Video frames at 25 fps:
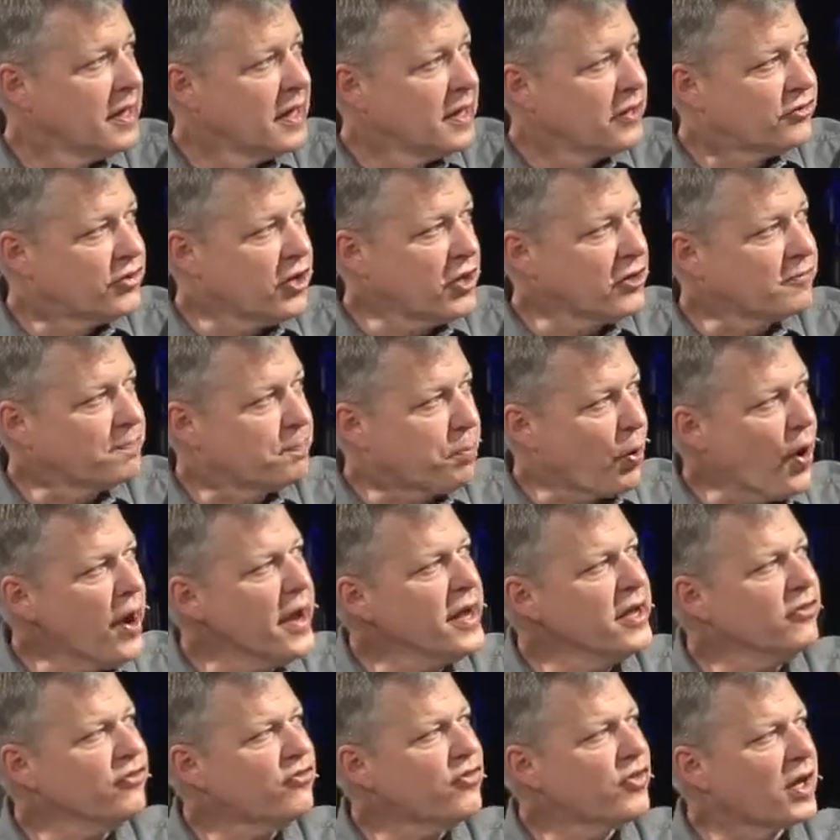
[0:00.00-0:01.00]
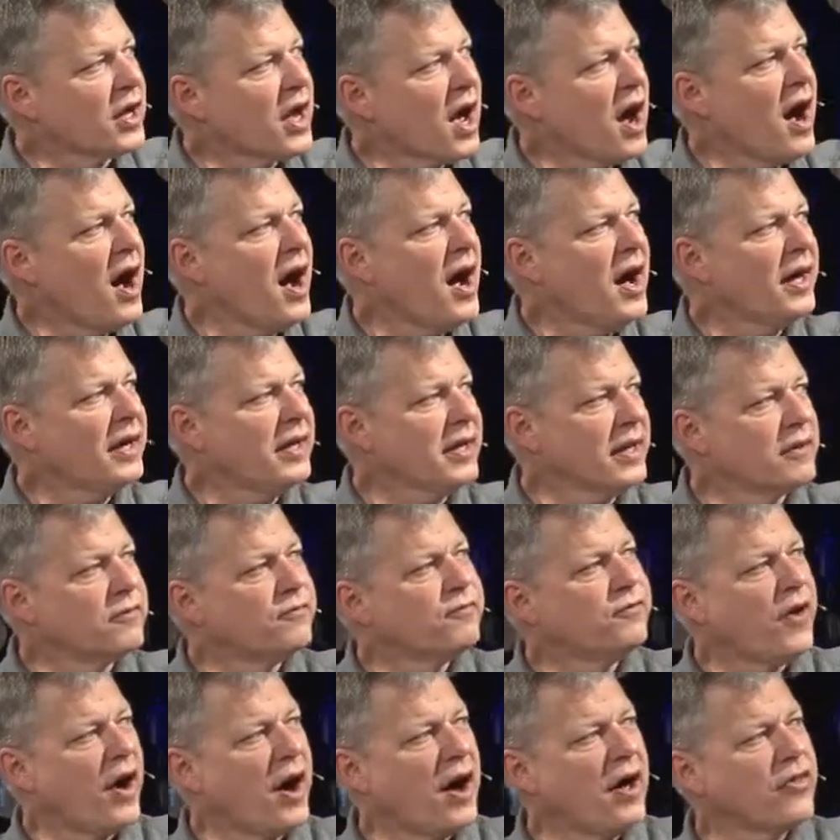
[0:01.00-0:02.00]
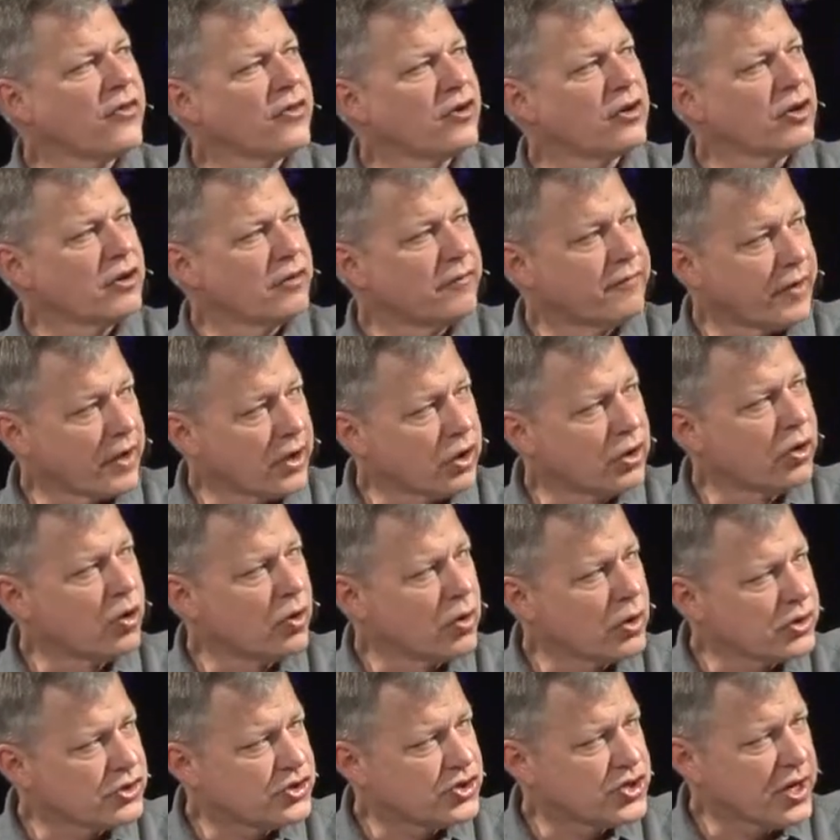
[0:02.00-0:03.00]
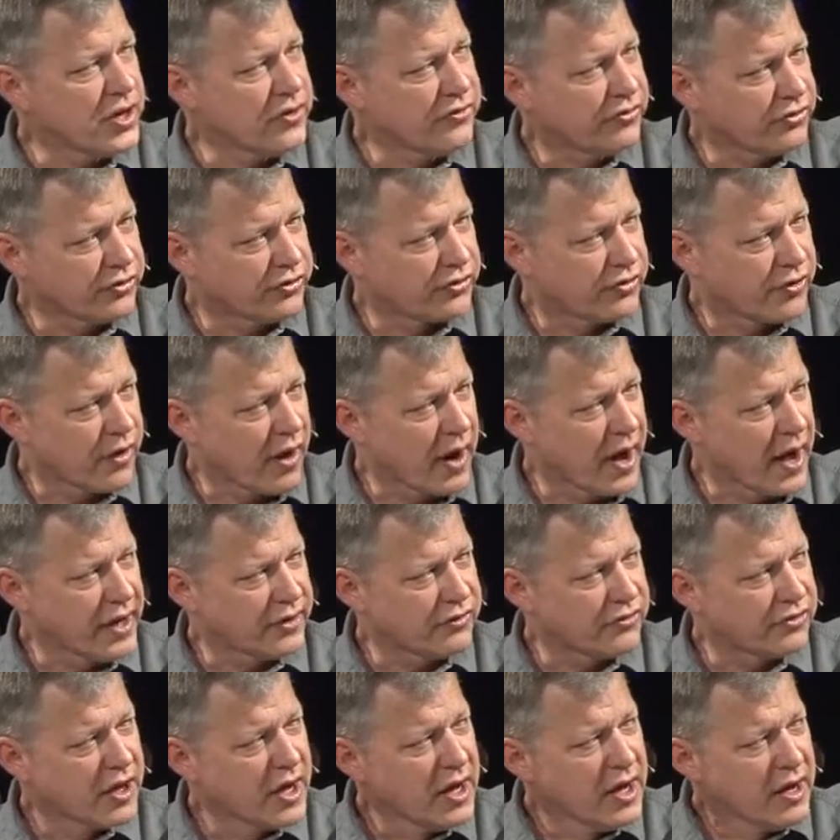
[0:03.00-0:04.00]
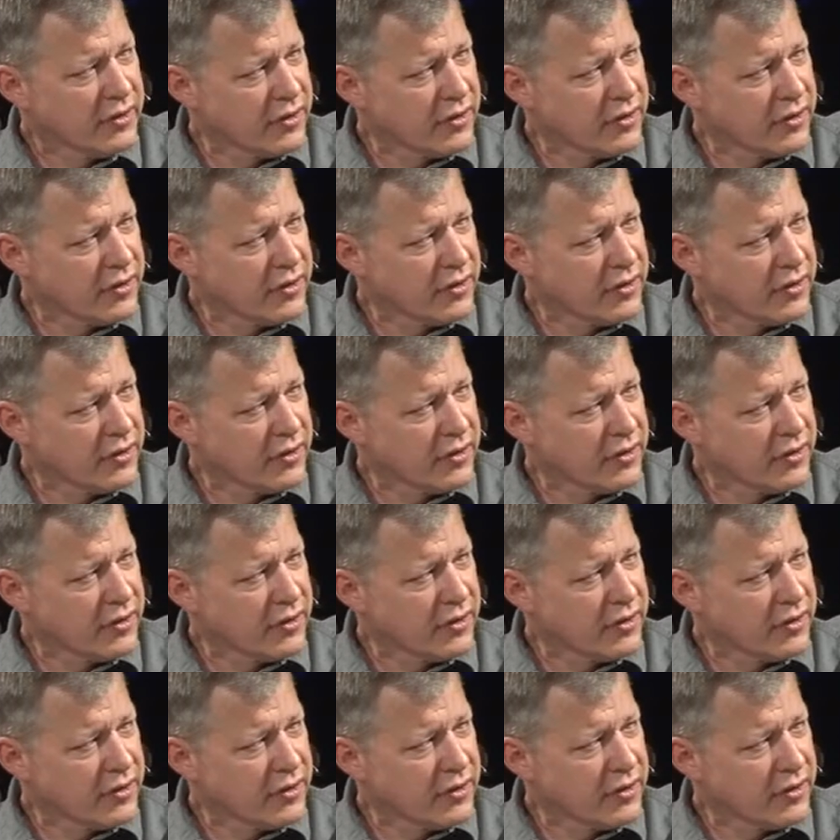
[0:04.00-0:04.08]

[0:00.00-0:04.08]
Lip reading: It says, praise the God and Father of our Lord Jesus Christ,